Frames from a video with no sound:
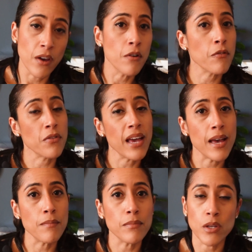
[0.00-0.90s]
For
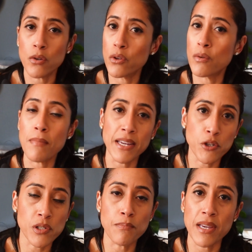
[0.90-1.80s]
them, you know, you may
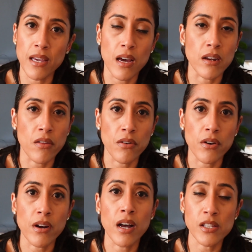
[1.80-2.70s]
just be
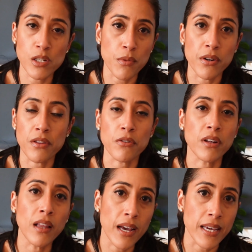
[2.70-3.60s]
another customer, another
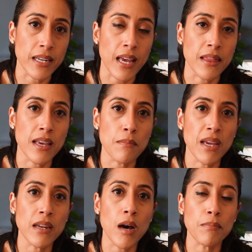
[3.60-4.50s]
client, and they
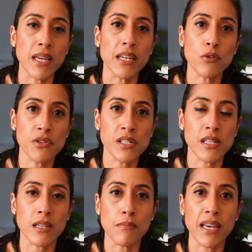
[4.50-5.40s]
may not be
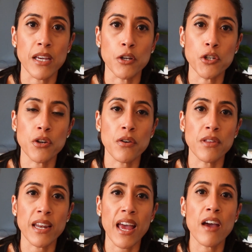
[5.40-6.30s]
interested in making sure
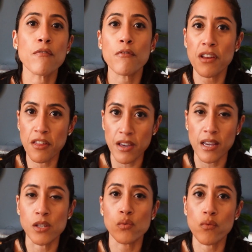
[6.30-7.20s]
that
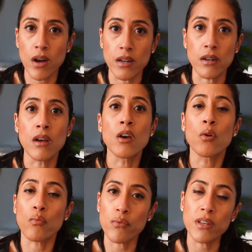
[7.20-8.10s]
everything is run
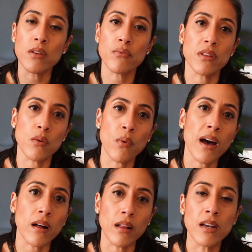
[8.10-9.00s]
really, really
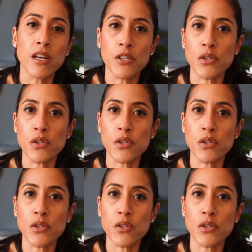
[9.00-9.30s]
well.